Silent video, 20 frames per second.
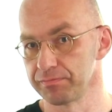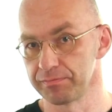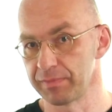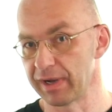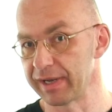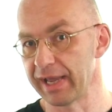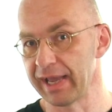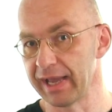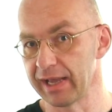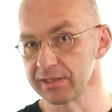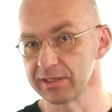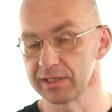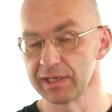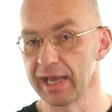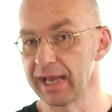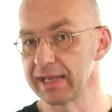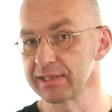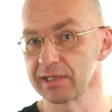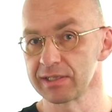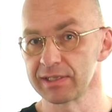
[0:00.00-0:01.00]
by the hands, and the
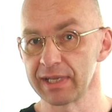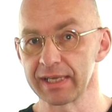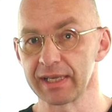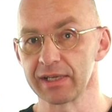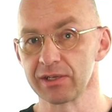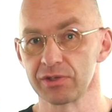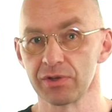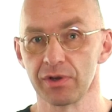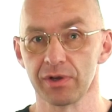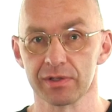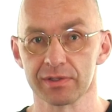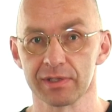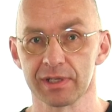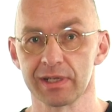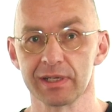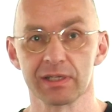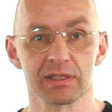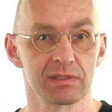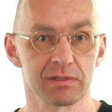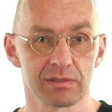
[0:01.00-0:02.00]
hands are taking turns,
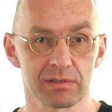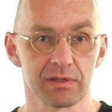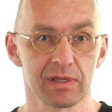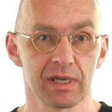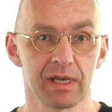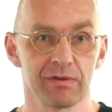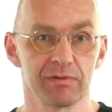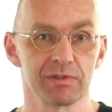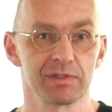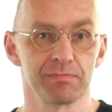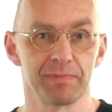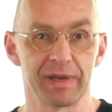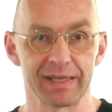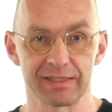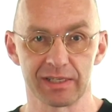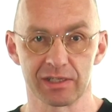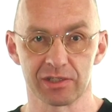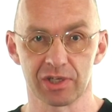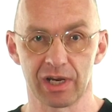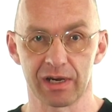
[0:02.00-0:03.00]
at least with the
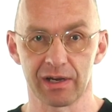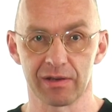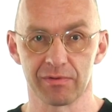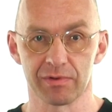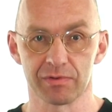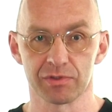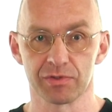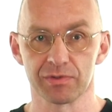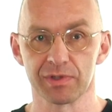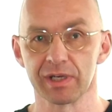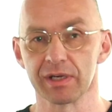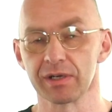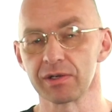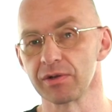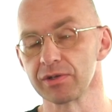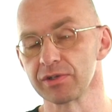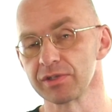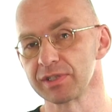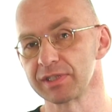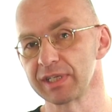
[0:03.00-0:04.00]
basic juggling, which we are
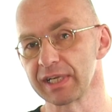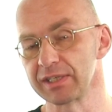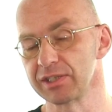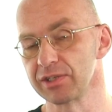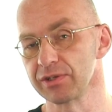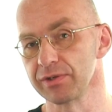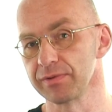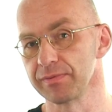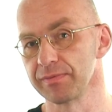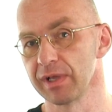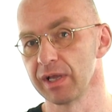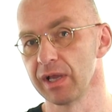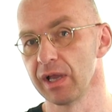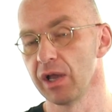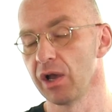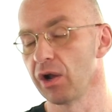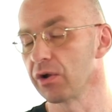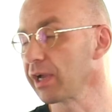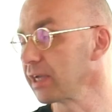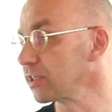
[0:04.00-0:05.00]
going to stick to.
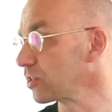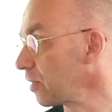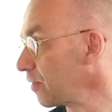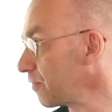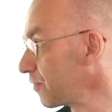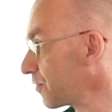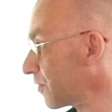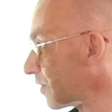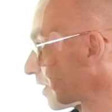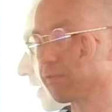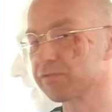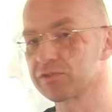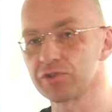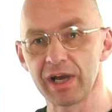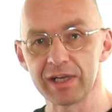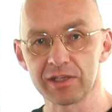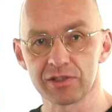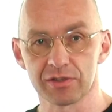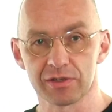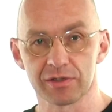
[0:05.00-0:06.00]
Okay, so I've, I've
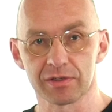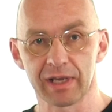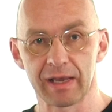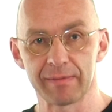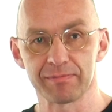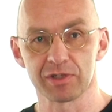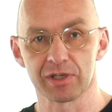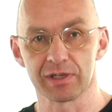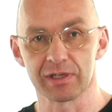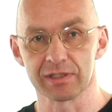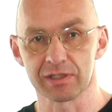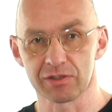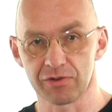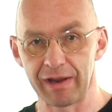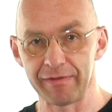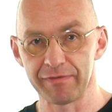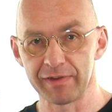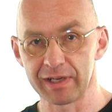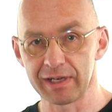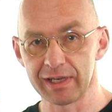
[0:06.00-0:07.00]
tried to capture this
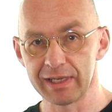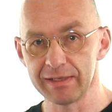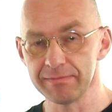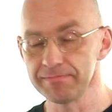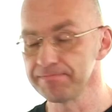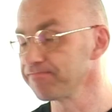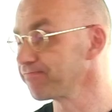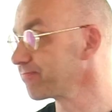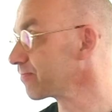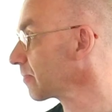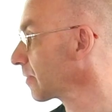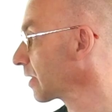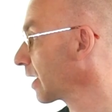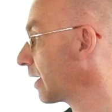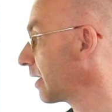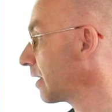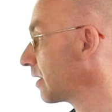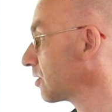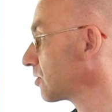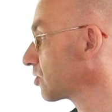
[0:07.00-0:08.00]
graphically.
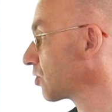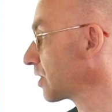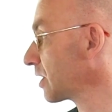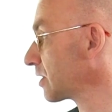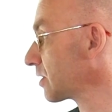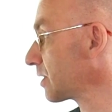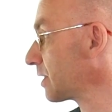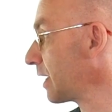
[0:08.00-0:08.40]
Uh, so here's